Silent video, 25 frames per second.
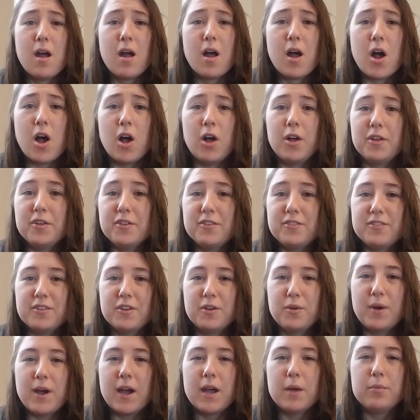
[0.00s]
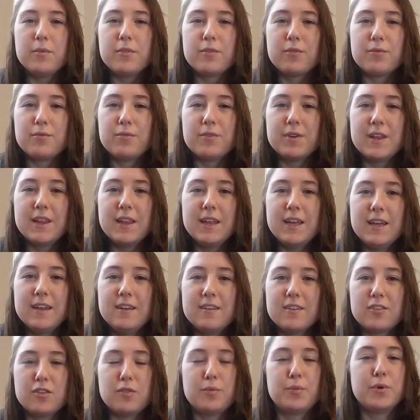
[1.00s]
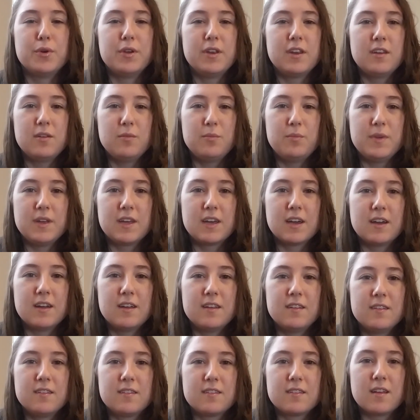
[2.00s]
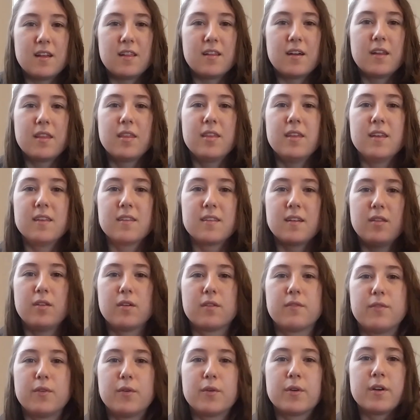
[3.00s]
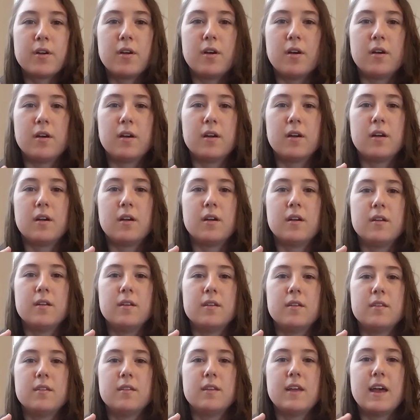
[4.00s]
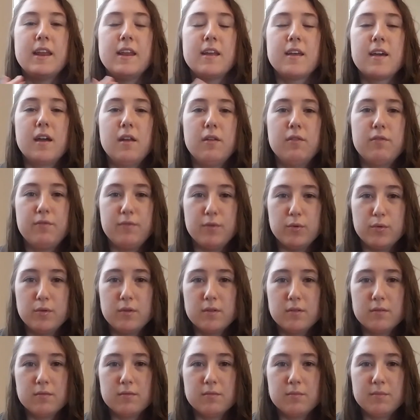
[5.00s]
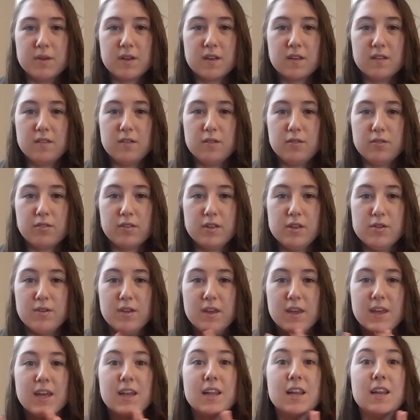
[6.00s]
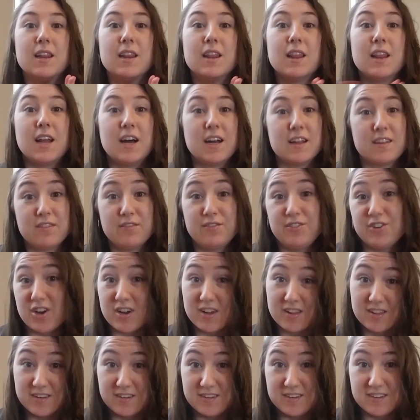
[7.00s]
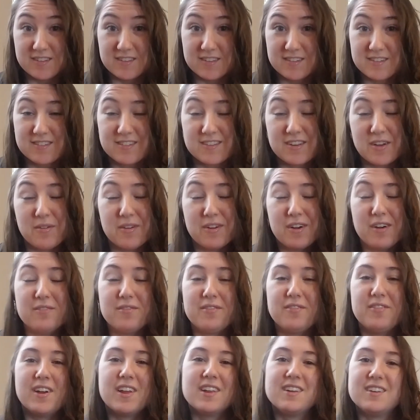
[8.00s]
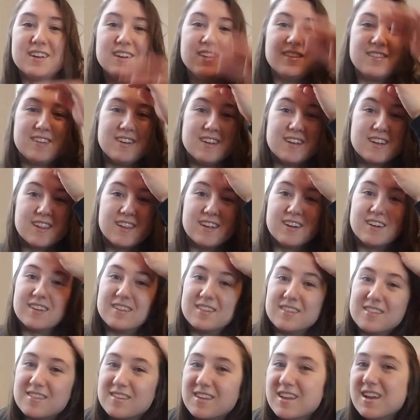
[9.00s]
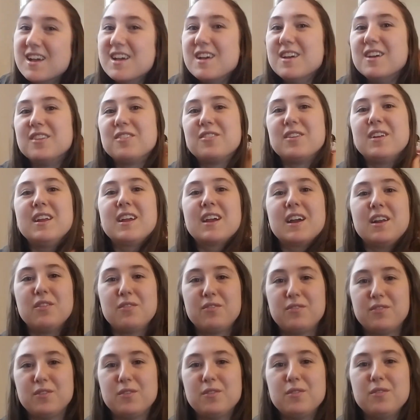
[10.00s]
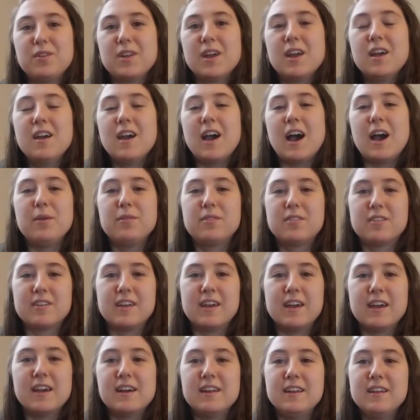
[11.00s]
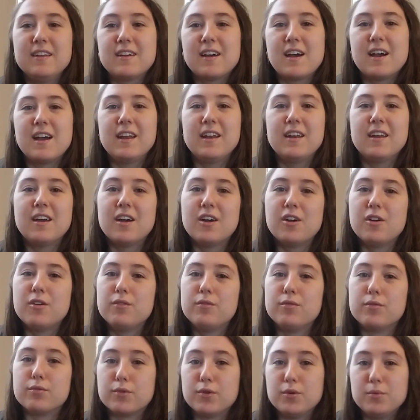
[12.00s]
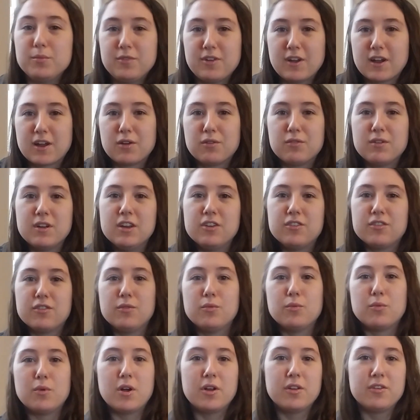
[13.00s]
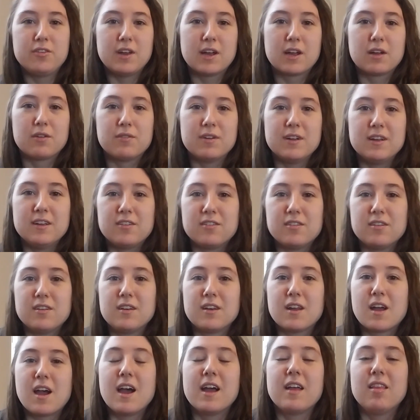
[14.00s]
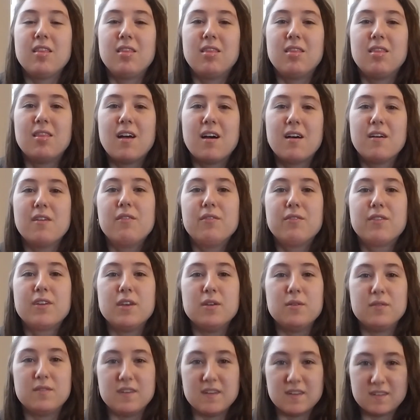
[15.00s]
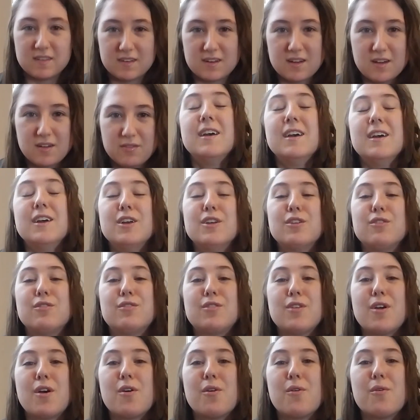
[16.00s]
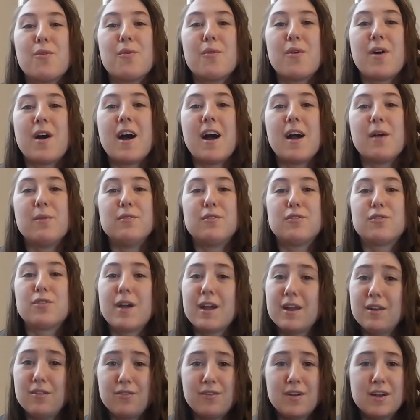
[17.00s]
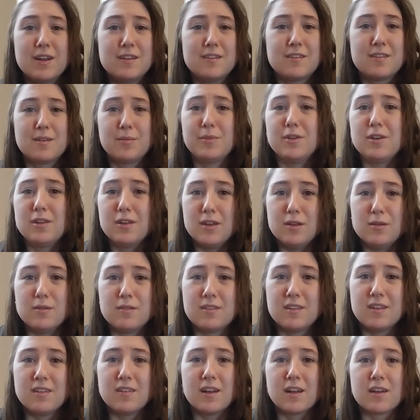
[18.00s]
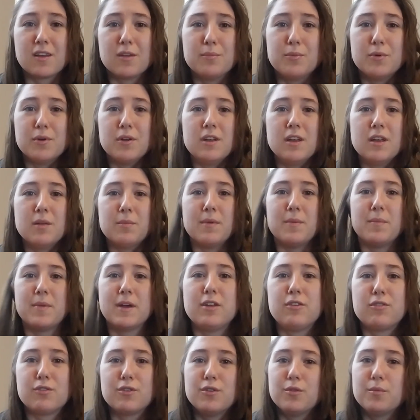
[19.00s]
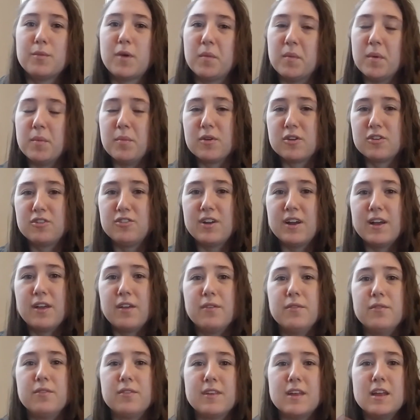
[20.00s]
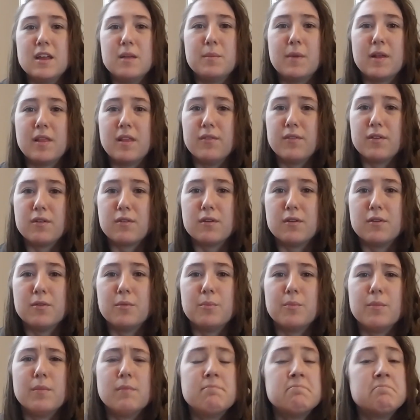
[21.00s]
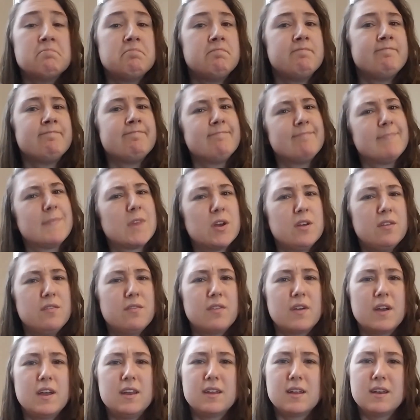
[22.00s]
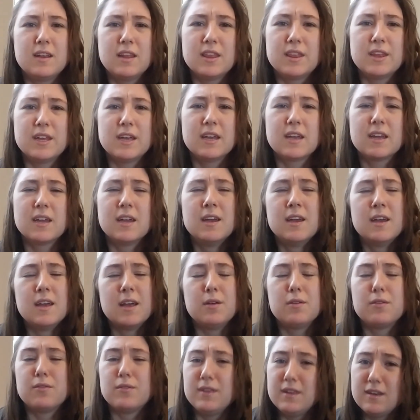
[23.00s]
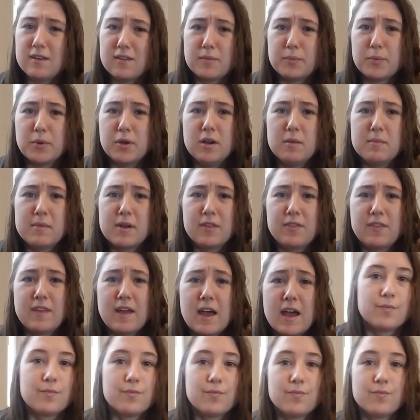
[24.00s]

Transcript: Also, I was really disappointed because a lot of the things I look for are any kind of food, because usually you can get lots of chocolate deals going on for Valentine's Day clearance. So any kind of food. I was looking at any kind of room decoration, wall decoration. I love cutesy stuff. So I was trying to find something cutesy that I could put in my bedroom, on my bookshelves, in my living room. Couldn't find anything. Was really disappointed about that.